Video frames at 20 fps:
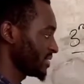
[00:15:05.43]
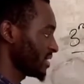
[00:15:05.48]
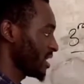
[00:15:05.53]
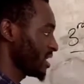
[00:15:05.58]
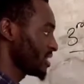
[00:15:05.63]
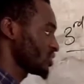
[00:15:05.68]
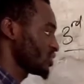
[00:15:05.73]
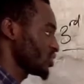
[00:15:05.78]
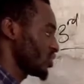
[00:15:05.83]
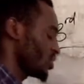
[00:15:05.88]

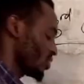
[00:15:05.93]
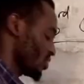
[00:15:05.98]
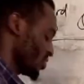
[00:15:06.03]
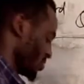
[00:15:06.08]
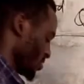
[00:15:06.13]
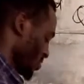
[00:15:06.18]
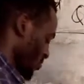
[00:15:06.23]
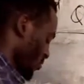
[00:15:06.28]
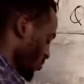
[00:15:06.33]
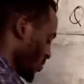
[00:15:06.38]

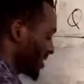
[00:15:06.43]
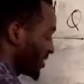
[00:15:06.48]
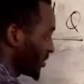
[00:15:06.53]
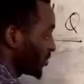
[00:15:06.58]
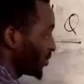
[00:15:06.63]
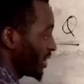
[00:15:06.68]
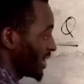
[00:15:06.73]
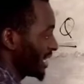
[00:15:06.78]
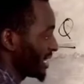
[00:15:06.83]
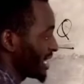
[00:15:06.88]
So what
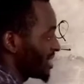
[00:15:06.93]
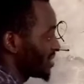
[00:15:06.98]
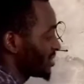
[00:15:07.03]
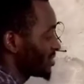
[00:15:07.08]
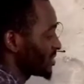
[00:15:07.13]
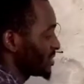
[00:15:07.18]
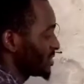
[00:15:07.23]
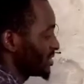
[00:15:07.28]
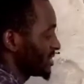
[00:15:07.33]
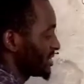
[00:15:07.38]
we are
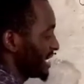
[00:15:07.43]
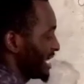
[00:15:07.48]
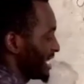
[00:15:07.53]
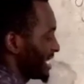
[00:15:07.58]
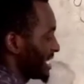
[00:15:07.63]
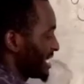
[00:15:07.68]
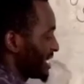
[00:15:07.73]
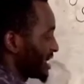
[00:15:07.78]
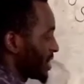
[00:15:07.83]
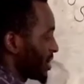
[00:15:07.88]
now saying
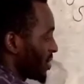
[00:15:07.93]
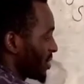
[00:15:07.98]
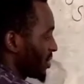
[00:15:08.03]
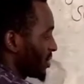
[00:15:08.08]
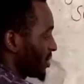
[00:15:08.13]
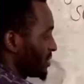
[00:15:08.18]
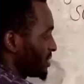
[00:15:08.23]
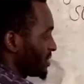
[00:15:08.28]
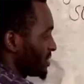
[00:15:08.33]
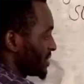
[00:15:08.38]
in
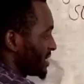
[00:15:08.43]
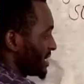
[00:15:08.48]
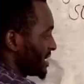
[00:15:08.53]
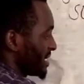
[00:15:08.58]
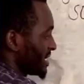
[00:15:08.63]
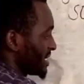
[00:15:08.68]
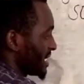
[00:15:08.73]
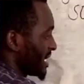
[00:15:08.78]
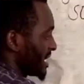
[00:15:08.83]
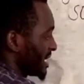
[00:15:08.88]
conclusion
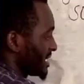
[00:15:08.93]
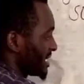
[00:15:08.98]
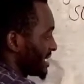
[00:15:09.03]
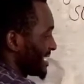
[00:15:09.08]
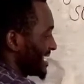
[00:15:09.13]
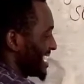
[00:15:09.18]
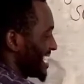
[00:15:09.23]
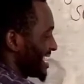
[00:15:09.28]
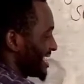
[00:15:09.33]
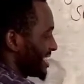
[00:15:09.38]
is that
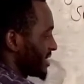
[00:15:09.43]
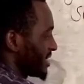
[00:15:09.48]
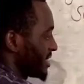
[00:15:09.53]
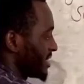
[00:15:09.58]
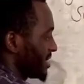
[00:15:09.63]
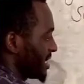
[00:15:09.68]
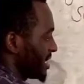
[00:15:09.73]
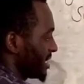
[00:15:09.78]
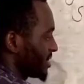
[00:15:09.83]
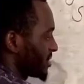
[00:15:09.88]
in the
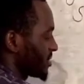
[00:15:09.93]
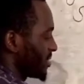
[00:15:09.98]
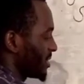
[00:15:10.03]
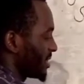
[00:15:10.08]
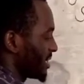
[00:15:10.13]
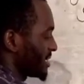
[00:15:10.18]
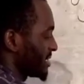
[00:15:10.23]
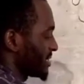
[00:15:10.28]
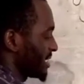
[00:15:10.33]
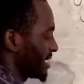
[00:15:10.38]
third
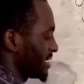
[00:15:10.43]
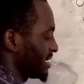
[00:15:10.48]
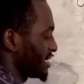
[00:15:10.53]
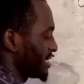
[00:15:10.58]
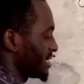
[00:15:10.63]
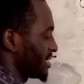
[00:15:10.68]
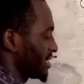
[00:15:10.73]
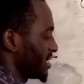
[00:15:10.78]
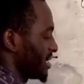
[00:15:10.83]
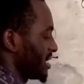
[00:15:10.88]
quadrant,
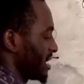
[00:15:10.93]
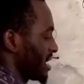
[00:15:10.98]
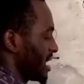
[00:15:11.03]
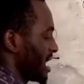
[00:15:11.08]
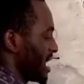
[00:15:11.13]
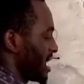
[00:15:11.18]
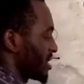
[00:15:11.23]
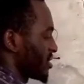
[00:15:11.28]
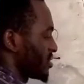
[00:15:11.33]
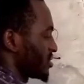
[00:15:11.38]

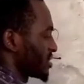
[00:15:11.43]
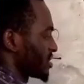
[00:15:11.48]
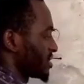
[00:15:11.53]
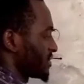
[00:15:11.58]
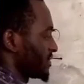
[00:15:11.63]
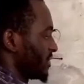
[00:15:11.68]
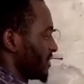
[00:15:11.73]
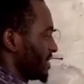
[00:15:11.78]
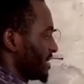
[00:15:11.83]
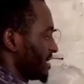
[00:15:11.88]
angles
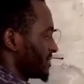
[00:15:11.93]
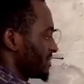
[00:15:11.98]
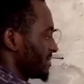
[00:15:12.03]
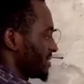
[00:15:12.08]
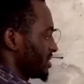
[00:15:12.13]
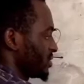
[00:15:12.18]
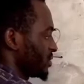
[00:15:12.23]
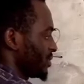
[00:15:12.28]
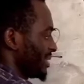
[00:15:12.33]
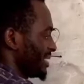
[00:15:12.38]
falling
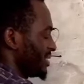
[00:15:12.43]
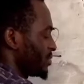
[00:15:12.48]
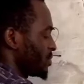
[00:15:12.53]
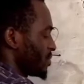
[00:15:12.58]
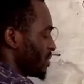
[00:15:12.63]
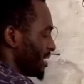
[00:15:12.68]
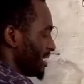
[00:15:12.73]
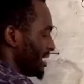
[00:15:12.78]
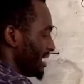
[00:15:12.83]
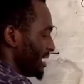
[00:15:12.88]
between
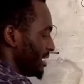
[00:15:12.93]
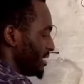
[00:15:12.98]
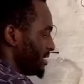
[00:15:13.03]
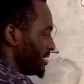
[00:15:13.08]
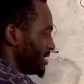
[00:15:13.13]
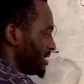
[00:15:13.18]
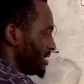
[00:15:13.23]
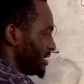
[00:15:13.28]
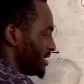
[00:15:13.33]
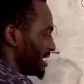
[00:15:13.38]

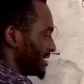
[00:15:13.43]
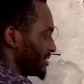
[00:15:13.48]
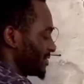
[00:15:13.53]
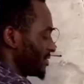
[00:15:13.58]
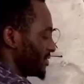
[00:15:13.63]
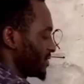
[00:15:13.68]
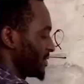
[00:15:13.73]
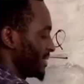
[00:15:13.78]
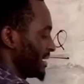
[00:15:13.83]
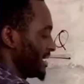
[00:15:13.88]
180 and
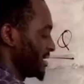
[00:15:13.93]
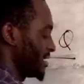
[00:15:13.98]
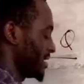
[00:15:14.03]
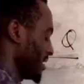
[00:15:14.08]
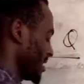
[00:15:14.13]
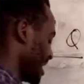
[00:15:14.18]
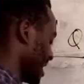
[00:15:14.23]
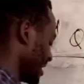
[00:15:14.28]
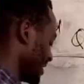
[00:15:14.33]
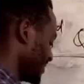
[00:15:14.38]
3
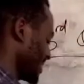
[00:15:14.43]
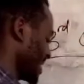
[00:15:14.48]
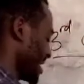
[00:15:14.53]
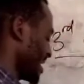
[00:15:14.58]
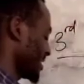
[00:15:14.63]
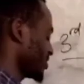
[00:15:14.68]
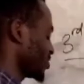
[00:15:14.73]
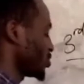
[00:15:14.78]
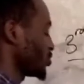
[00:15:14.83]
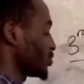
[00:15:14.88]
and
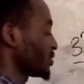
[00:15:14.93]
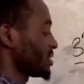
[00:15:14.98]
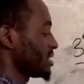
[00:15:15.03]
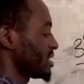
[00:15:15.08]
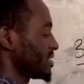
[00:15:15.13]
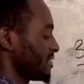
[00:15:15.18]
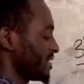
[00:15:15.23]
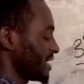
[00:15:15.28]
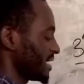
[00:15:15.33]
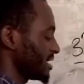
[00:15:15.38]

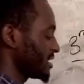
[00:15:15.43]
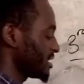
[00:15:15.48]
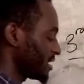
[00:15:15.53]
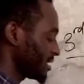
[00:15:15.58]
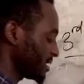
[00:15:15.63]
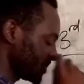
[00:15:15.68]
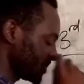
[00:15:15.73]
270